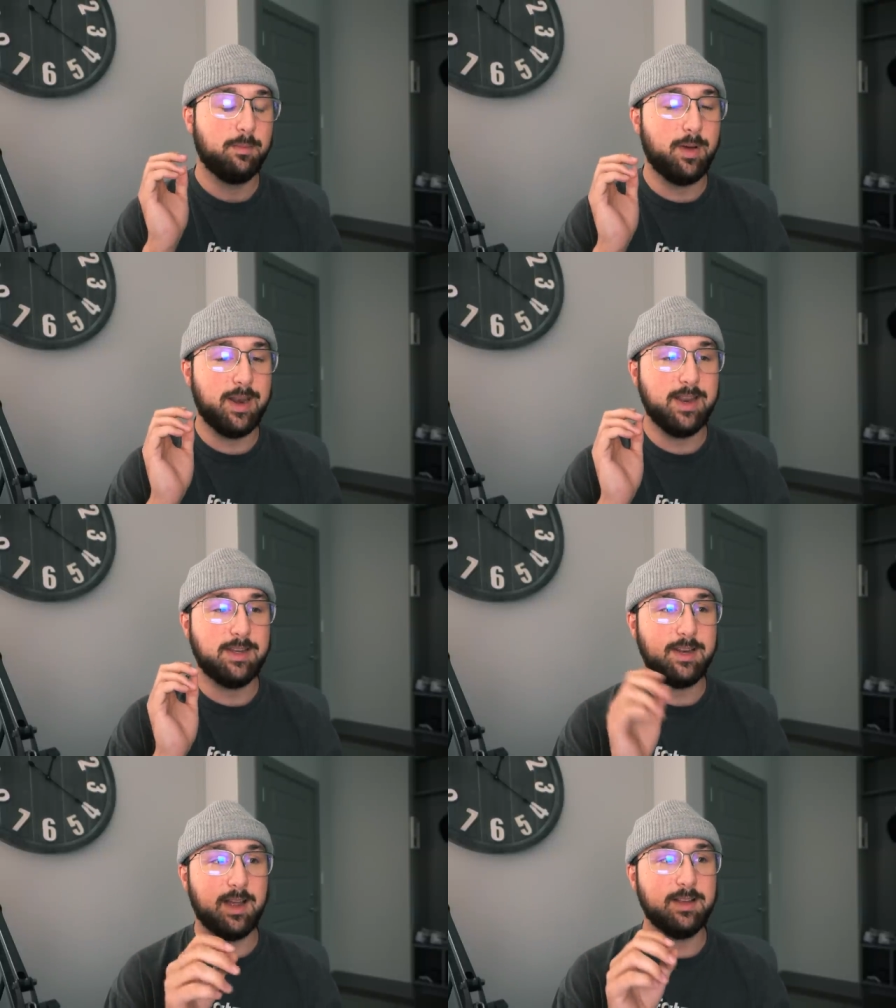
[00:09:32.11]
but
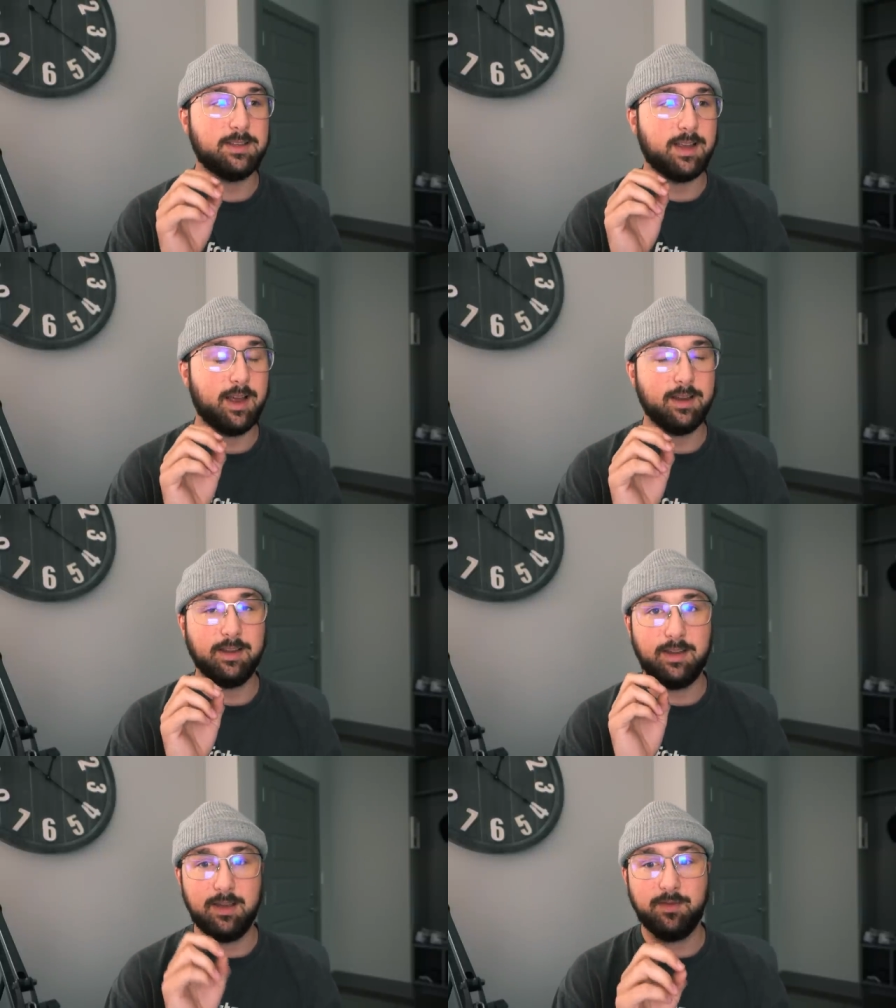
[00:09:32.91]
it does
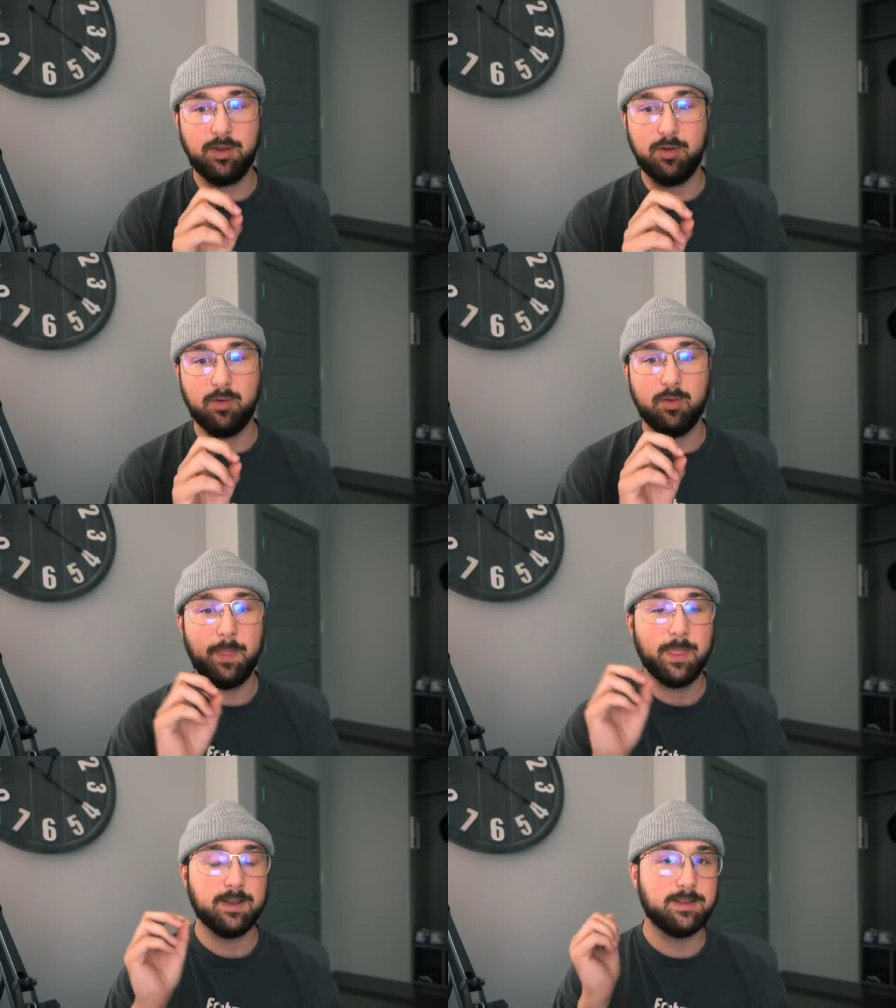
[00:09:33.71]
give you
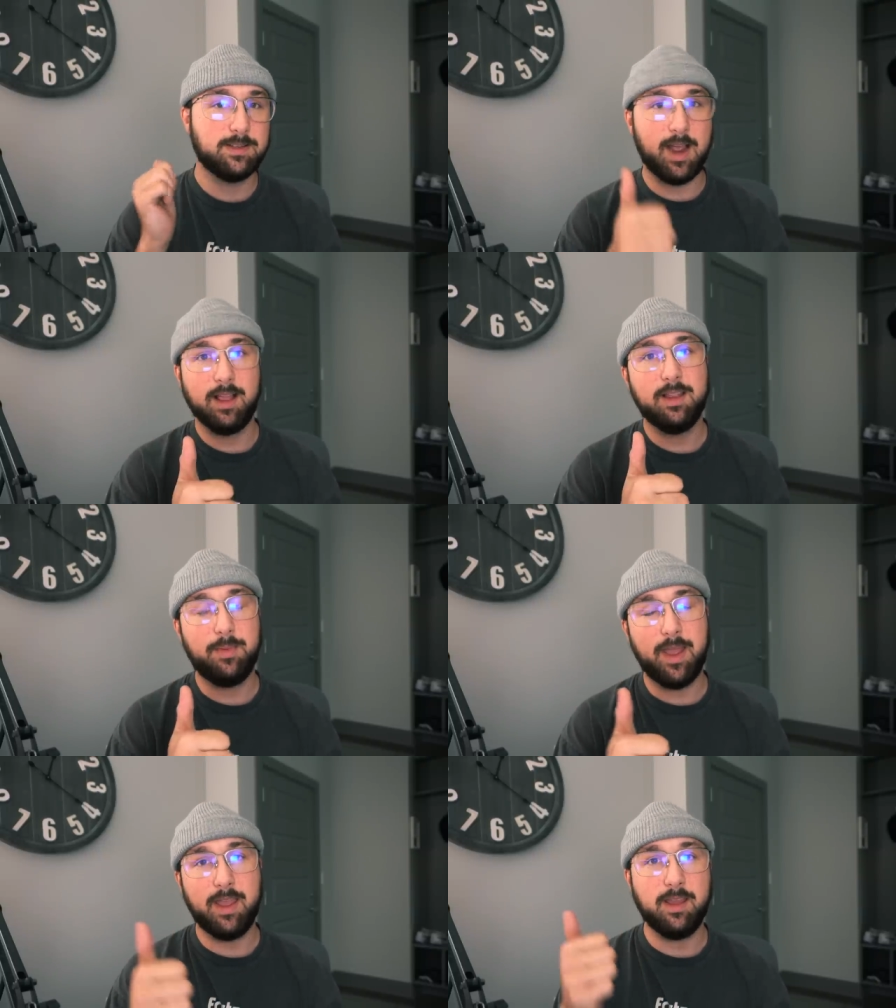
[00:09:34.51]
solid
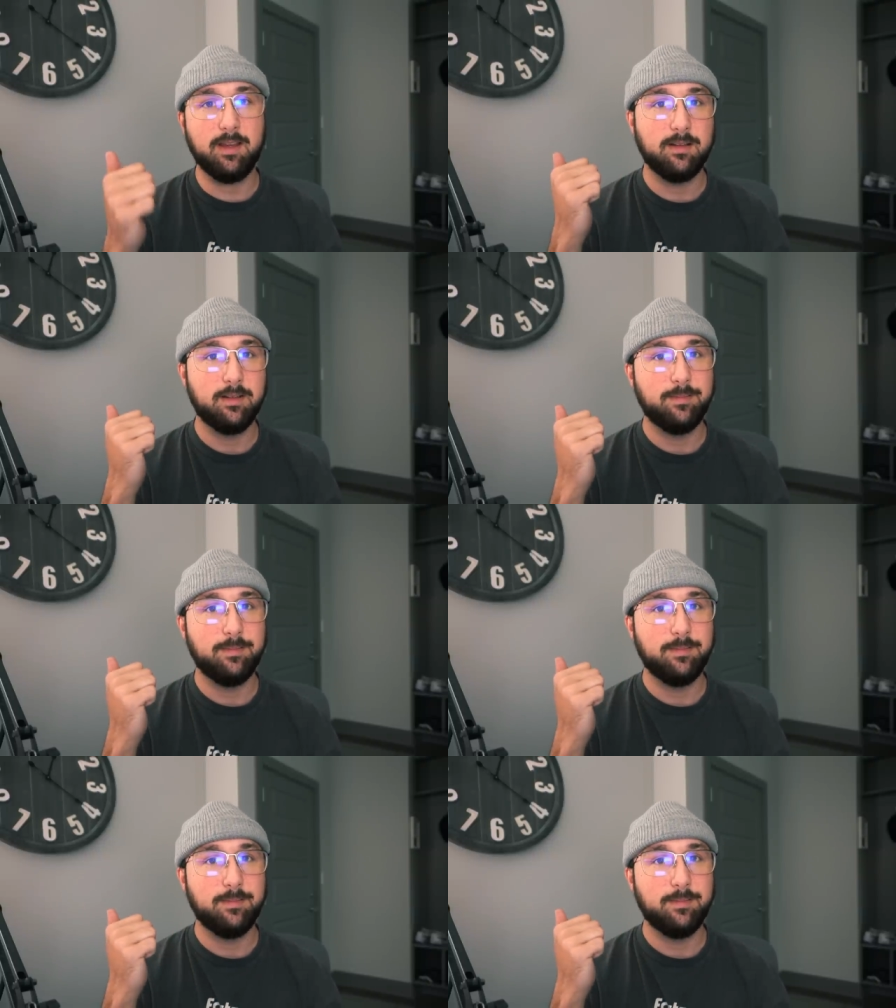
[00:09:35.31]
pay,